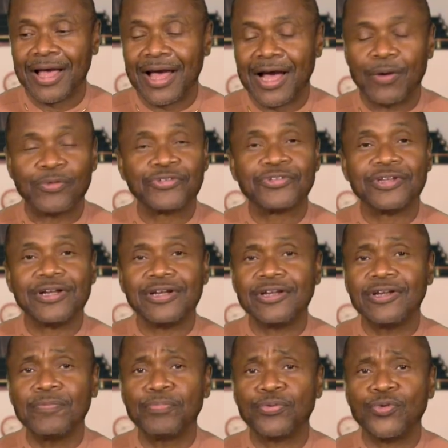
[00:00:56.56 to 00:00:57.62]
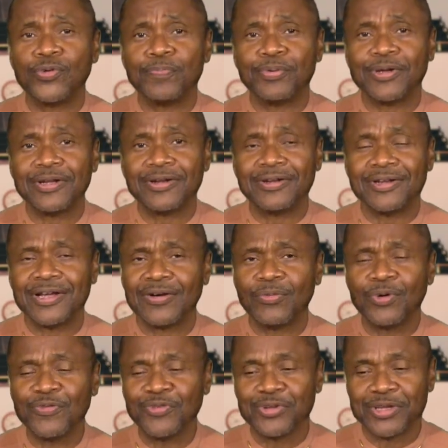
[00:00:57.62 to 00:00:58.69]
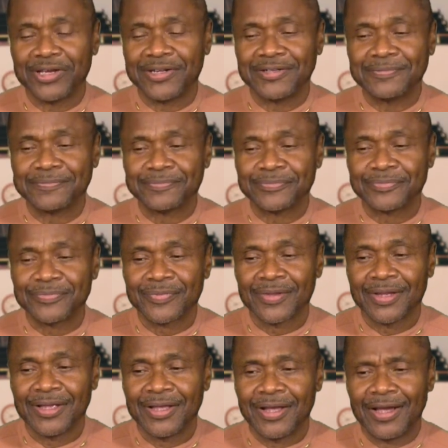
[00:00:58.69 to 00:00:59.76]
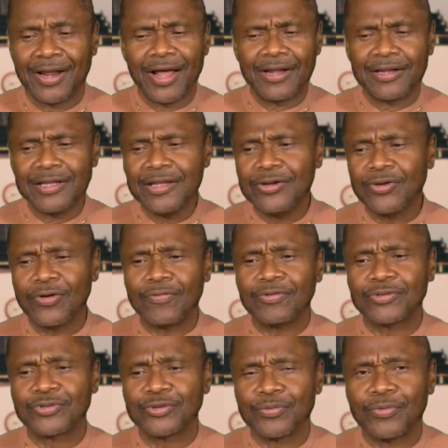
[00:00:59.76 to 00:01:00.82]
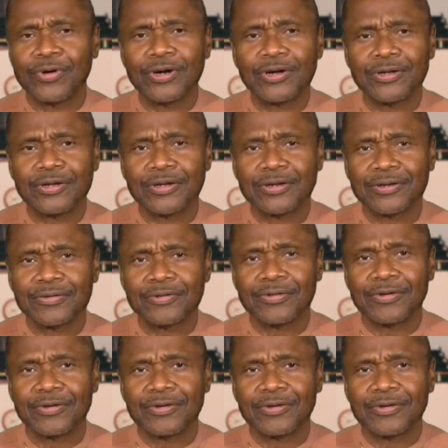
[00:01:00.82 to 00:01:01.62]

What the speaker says: I was sitting in the pulpit, never will forget it. And I leaned over to one of the